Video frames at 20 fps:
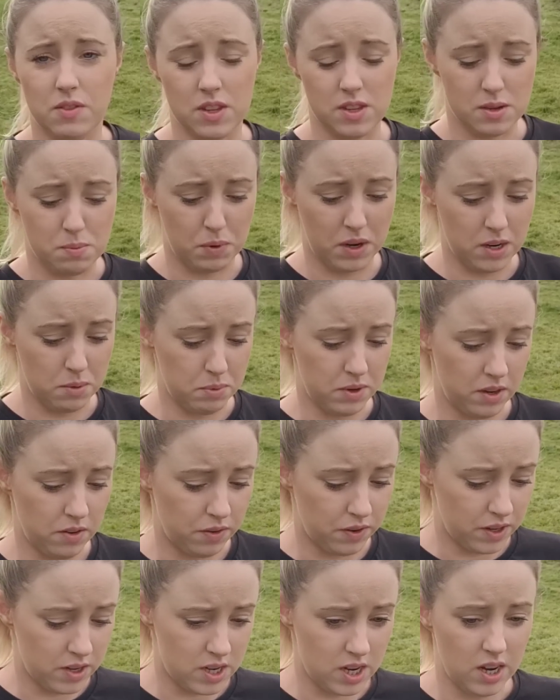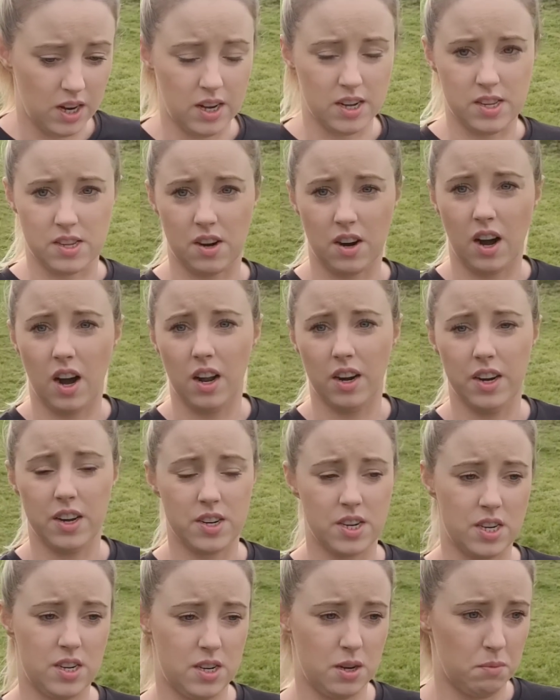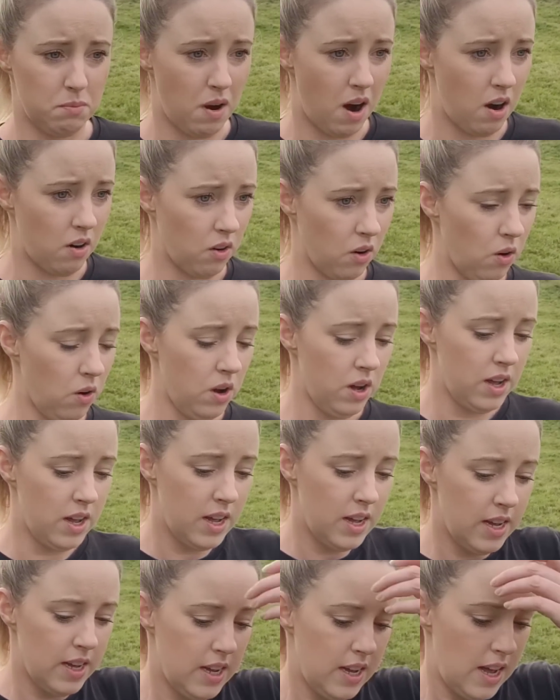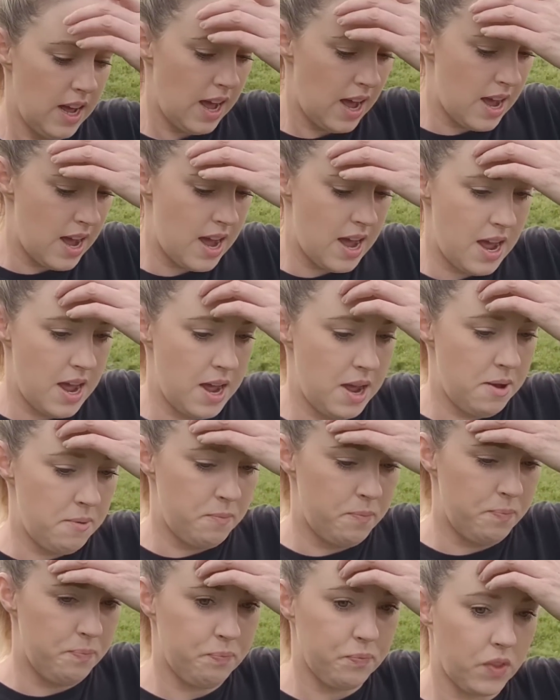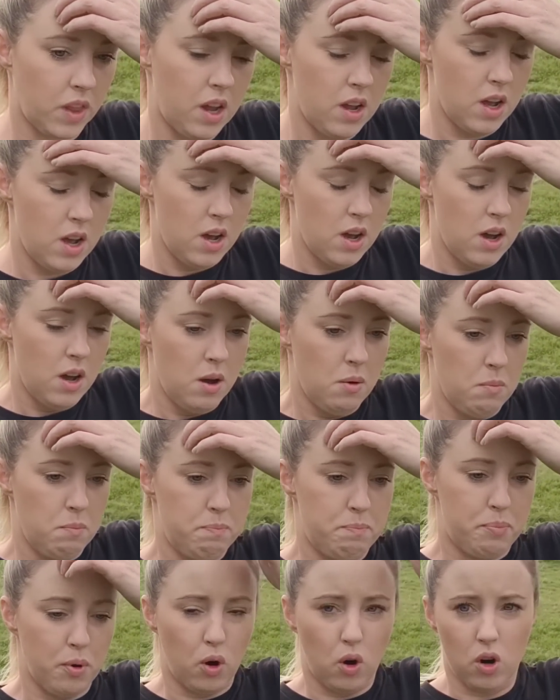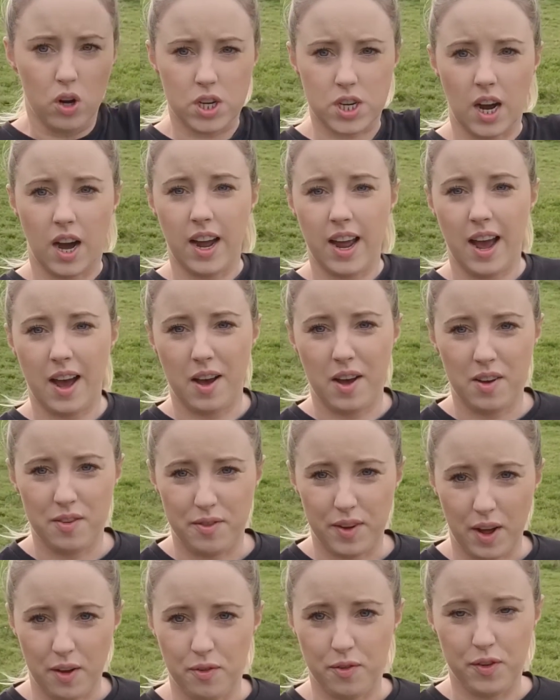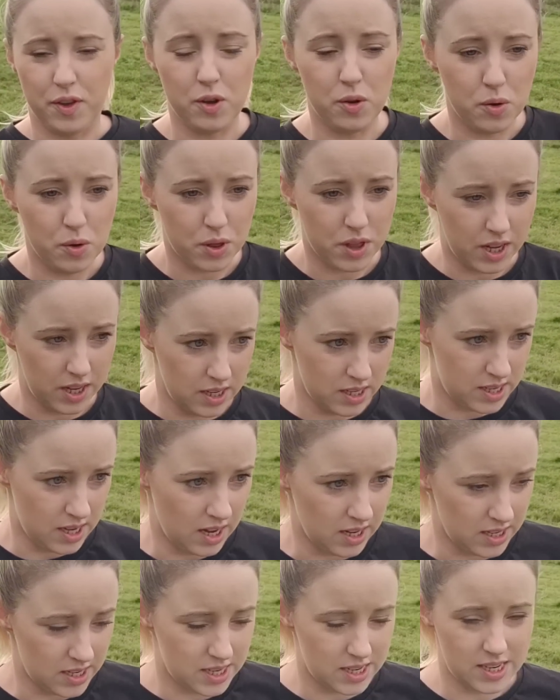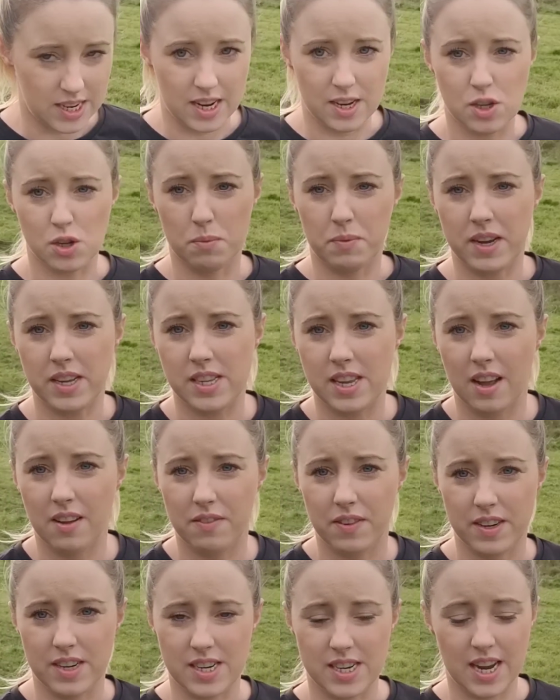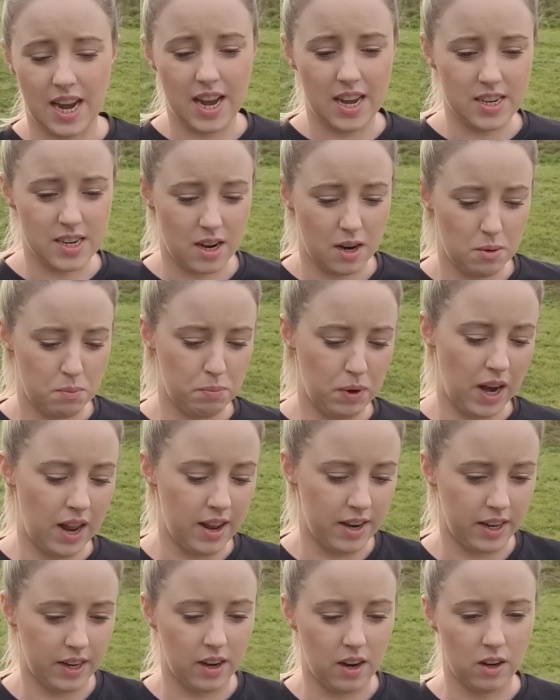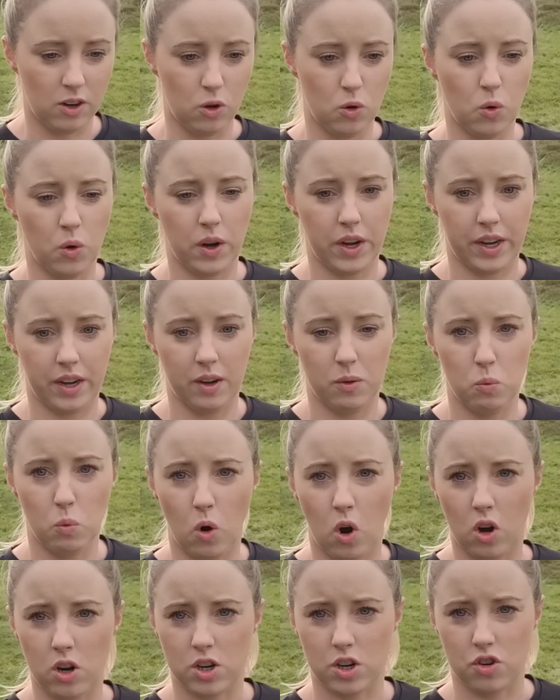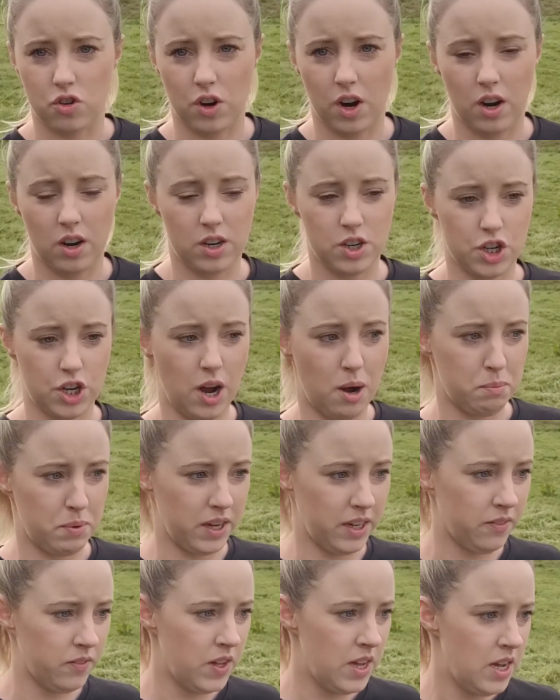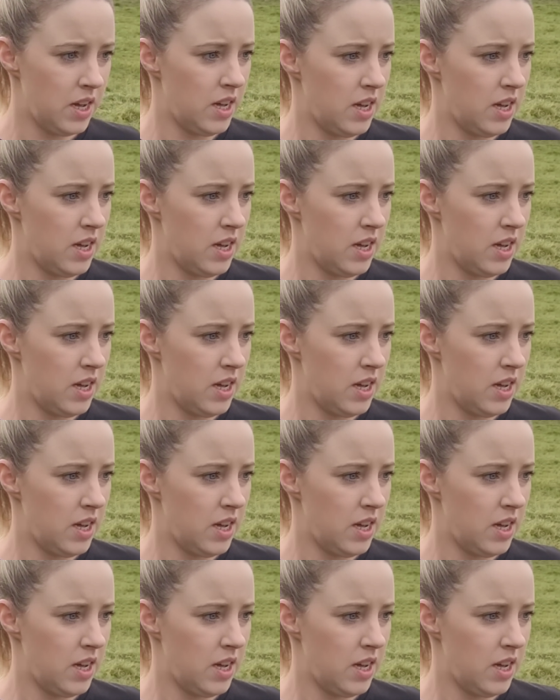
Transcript: even spread a bit of fertiliser on it tomorrow. But I have a few things on today. So myself and Dad are planning on going water truck shopping.